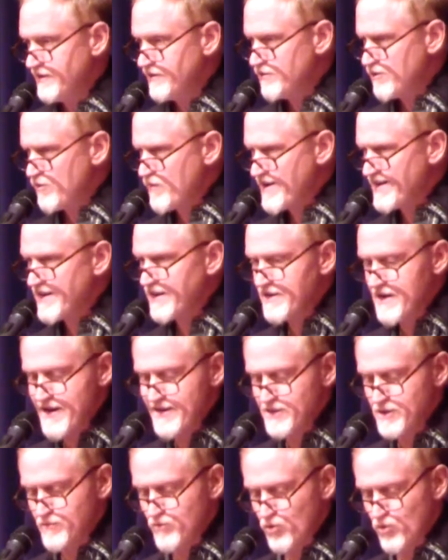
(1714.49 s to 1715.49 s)
There are
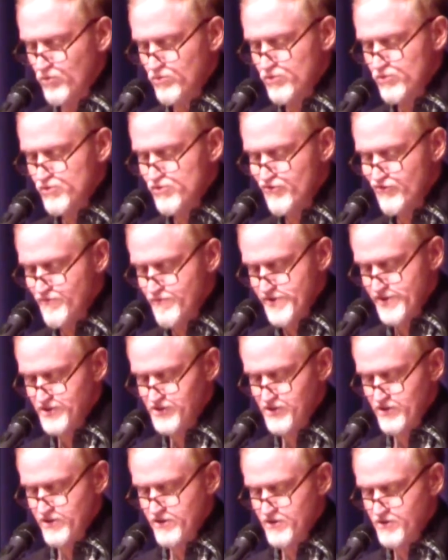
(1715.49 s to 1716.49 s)
recognizable
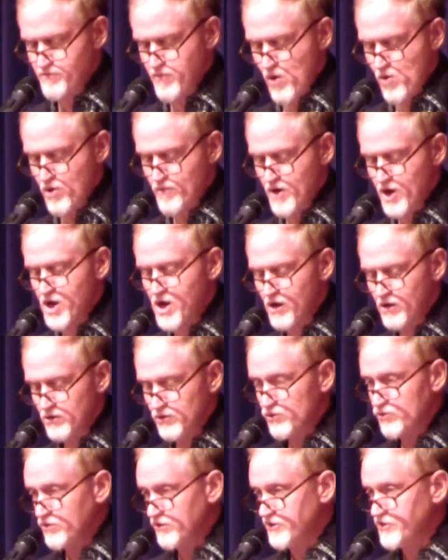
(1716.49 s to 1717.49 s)
movements in this poem. A
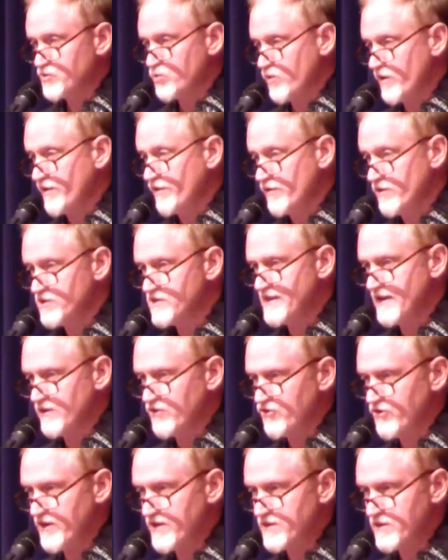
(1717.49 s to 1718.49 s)
colorless weather
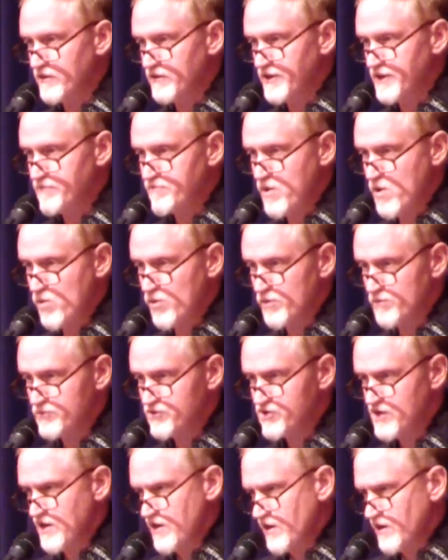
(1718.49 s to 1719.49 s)
sounds like the late
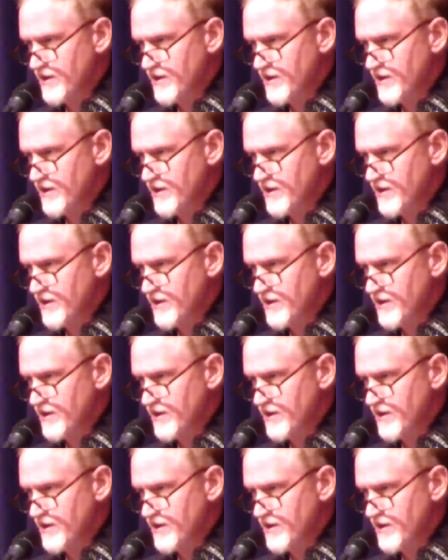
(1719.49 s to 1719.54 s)
poems.